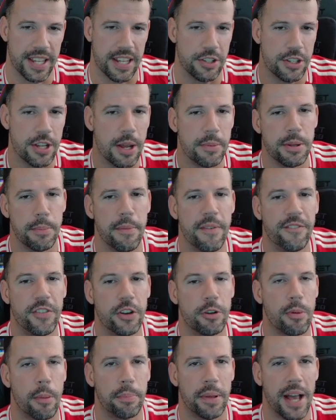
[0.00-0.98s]
In terms of
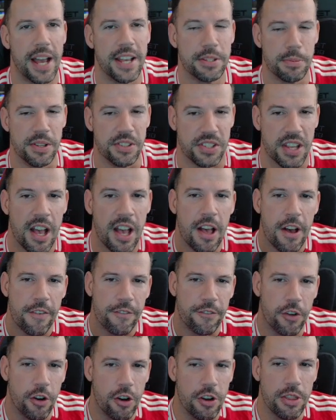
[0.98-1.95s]
midfield replacements,
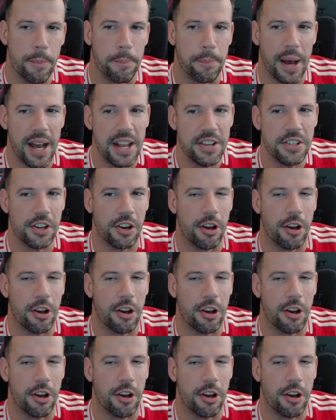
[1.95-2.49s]
for the budget